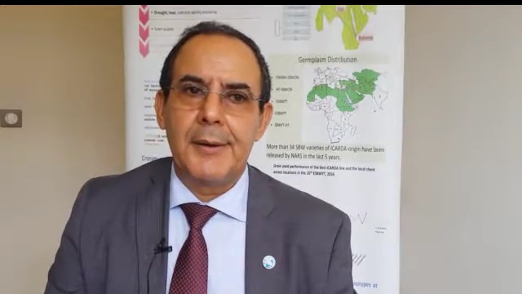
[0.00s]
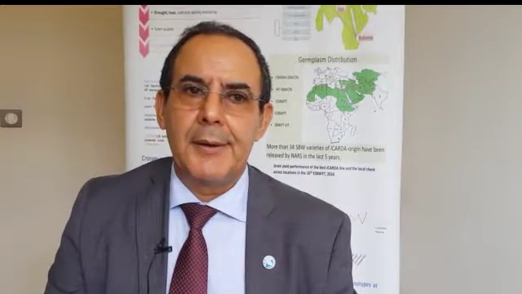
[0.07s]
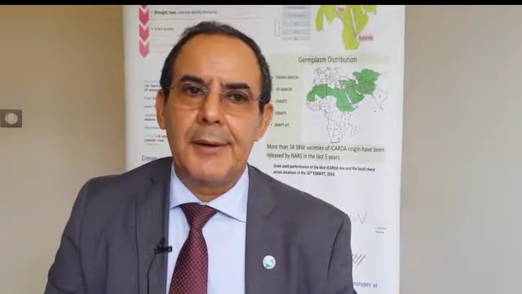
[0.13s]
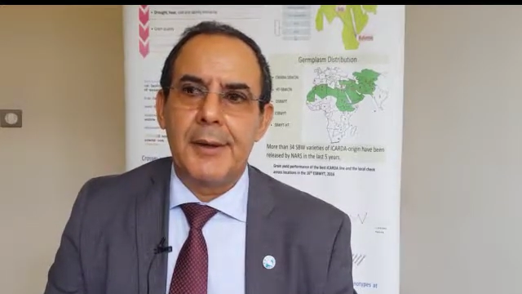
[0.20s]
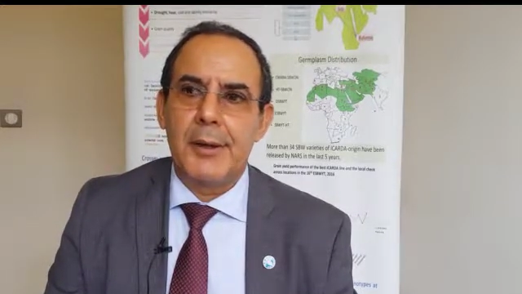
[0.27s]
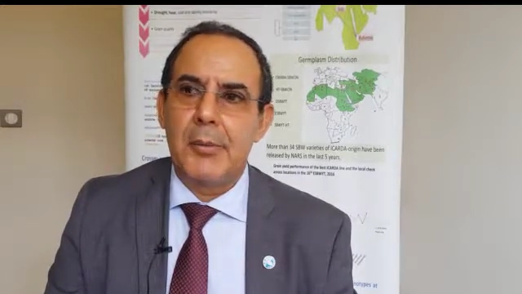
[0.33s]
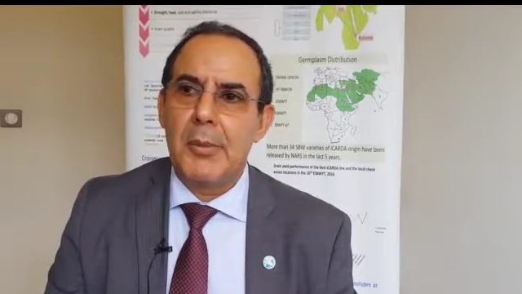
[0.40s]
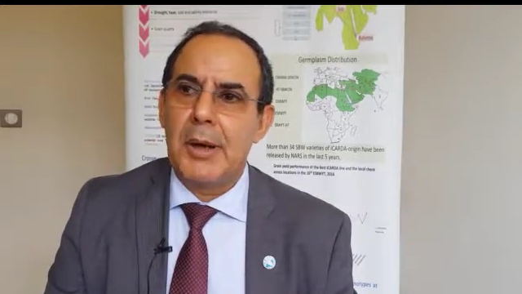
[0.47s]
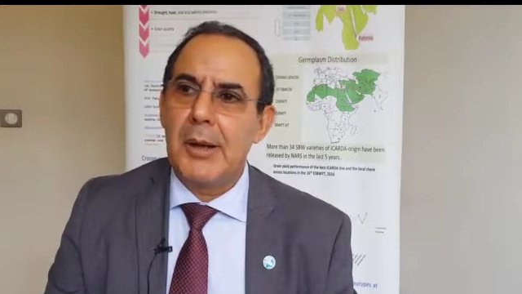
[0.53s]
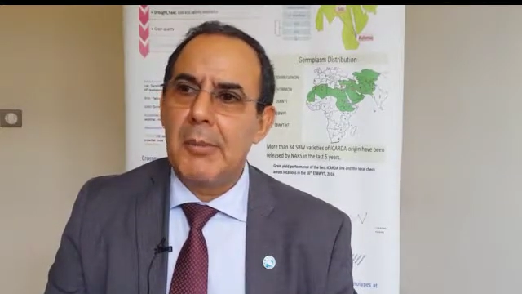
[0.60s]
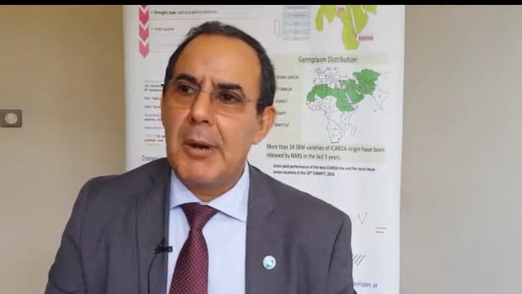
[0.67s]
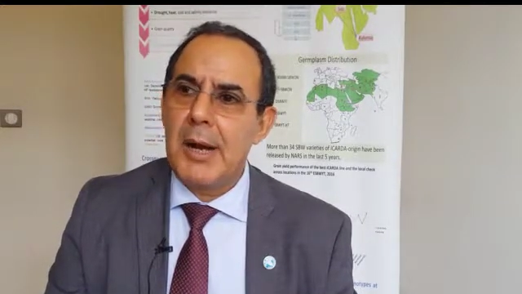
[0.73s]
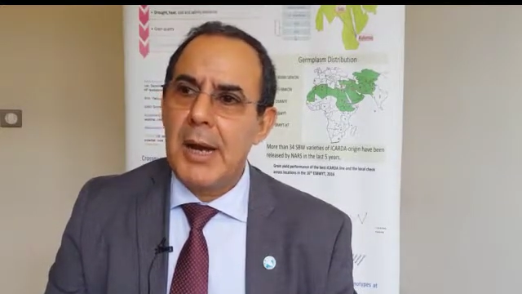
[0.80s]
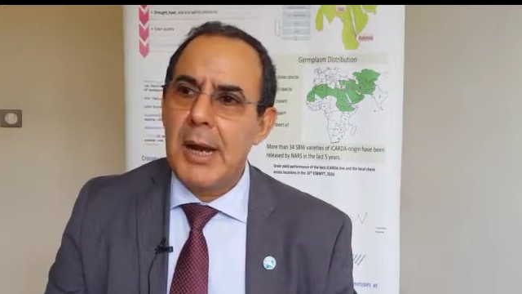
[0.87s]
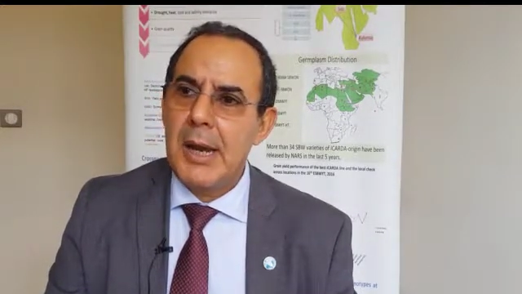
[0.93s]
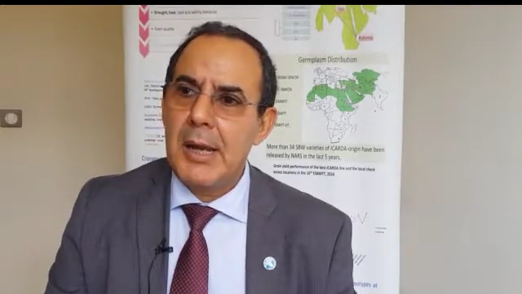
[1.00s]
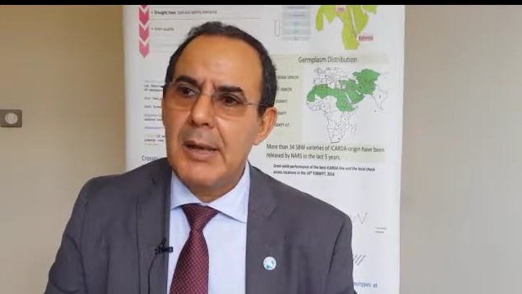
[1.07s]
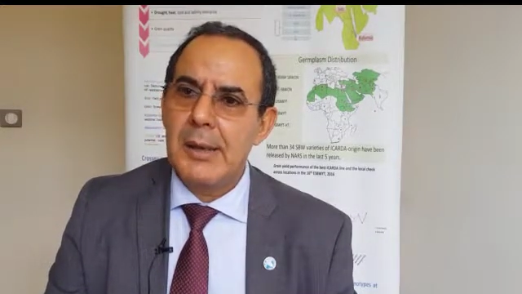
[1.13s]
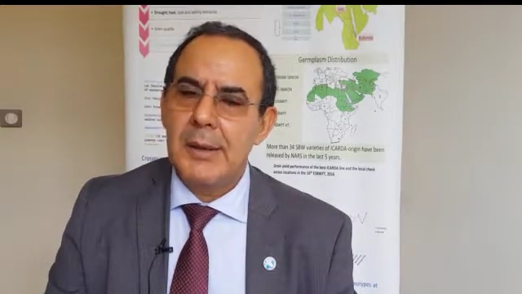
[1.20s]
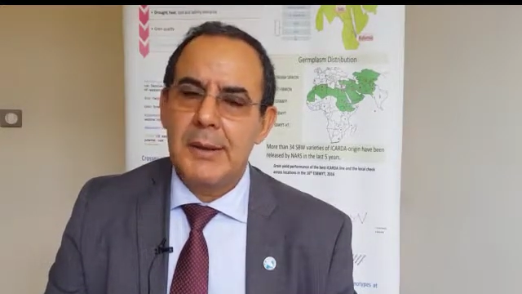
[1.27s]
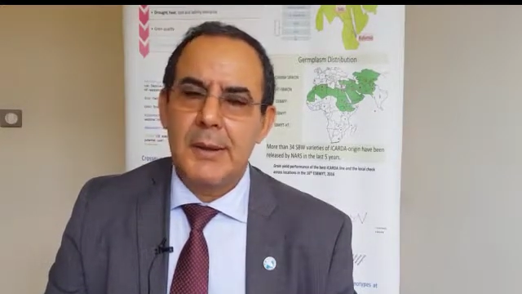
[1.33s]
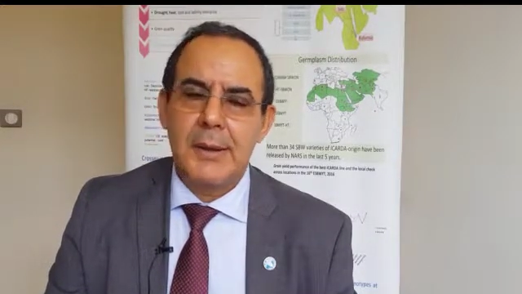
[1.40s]
in my
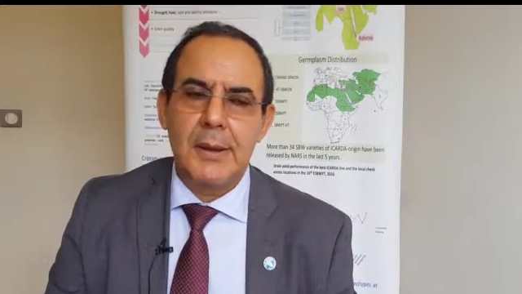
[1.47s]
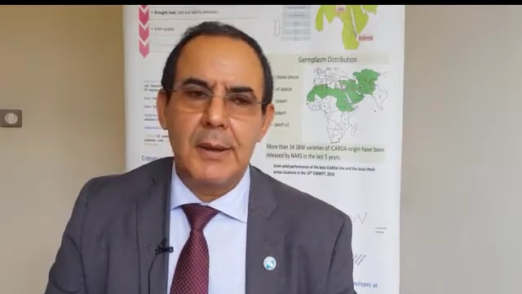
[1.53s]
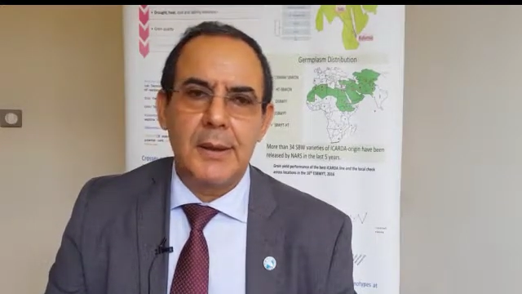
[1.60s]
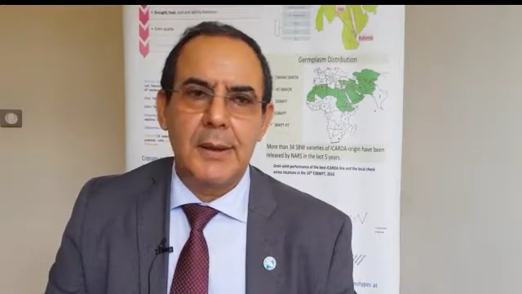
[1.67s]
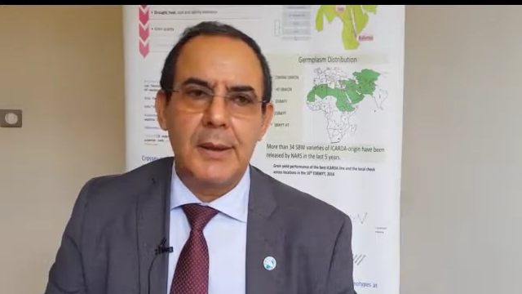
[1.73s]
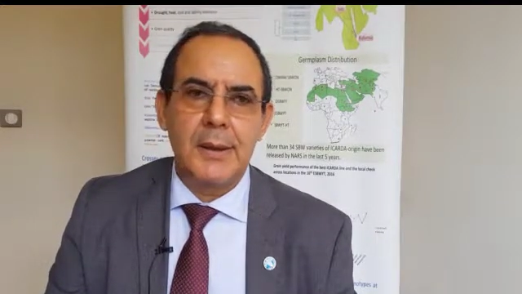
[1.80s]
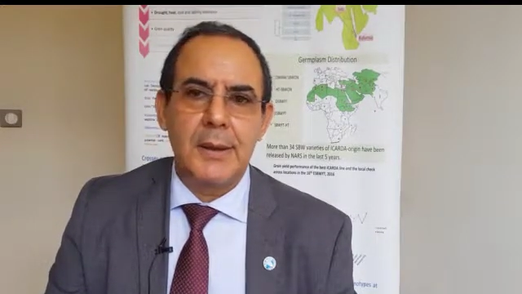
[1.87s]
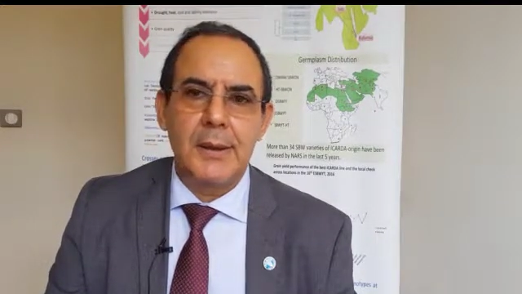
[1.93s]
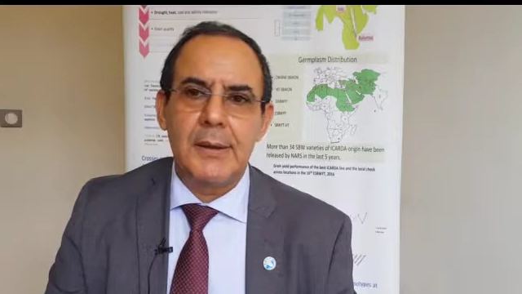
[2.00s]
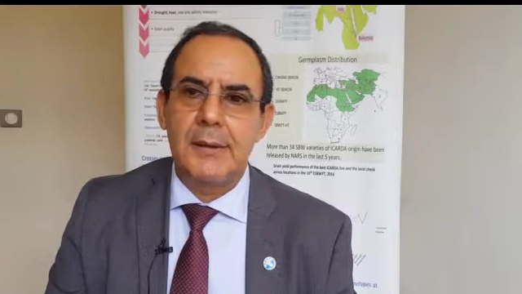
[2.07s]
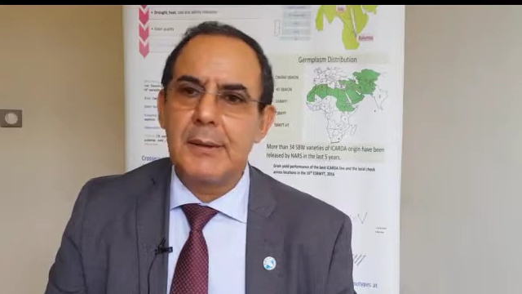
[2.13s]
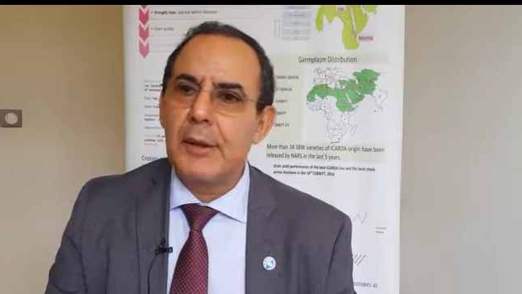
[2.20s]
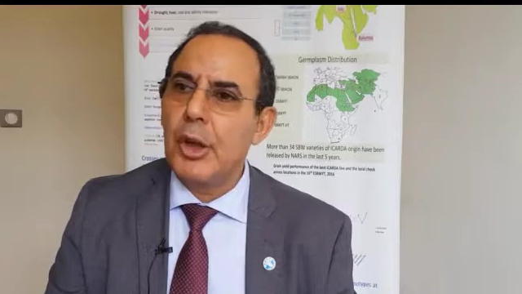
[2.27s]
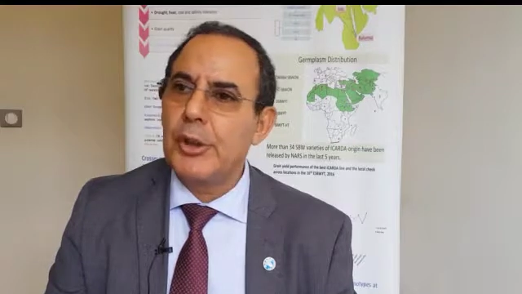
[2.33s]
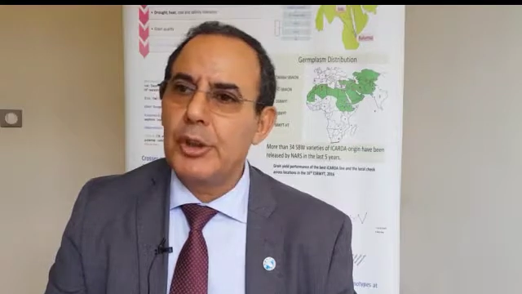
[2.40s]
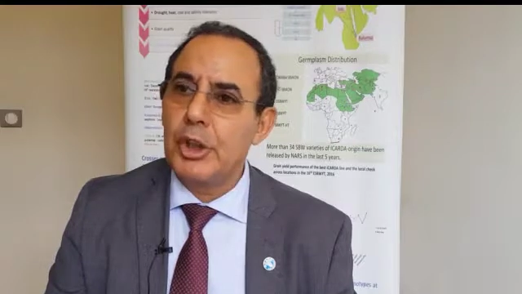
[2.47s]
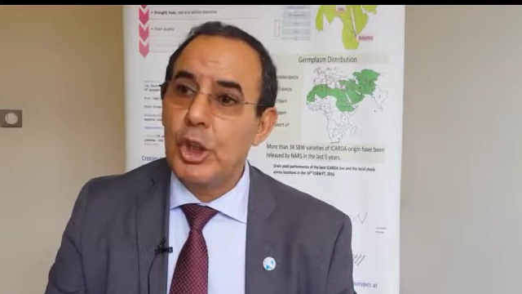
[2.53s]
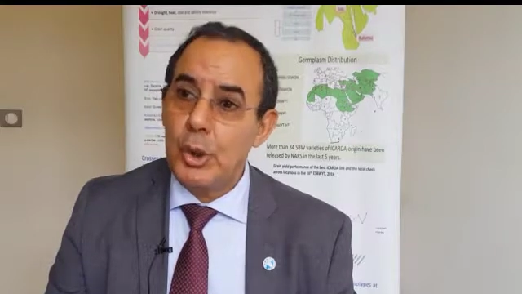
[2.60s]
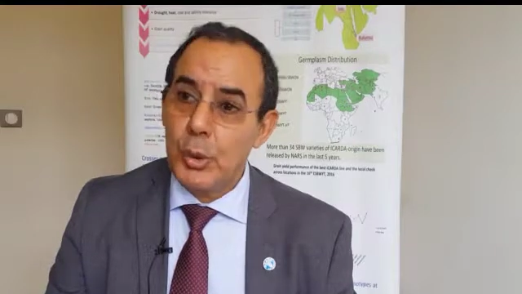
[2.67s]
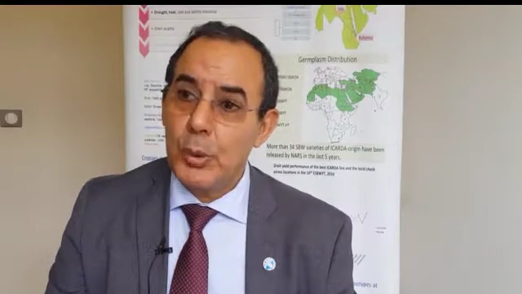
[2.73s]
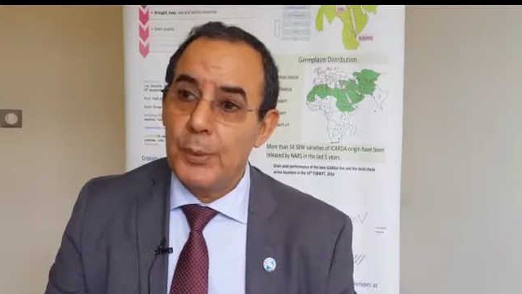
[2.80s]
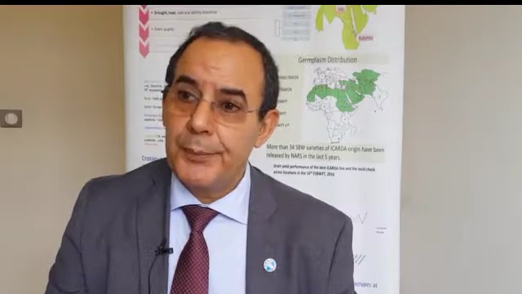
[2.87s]
mind, it's not
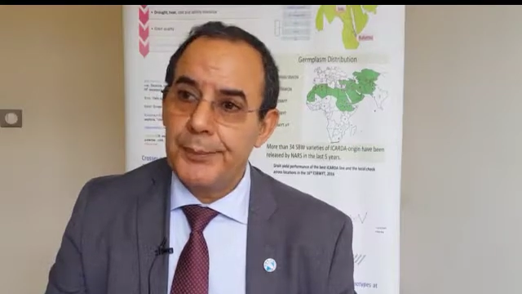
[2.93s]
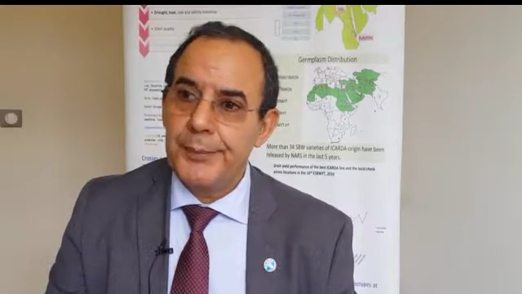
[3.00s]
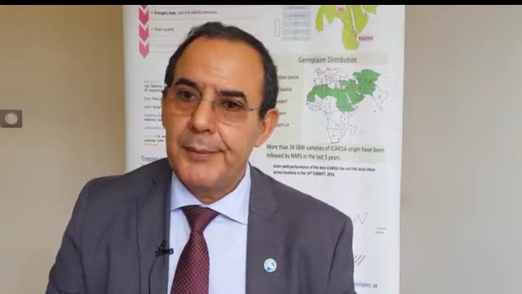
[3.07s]
new,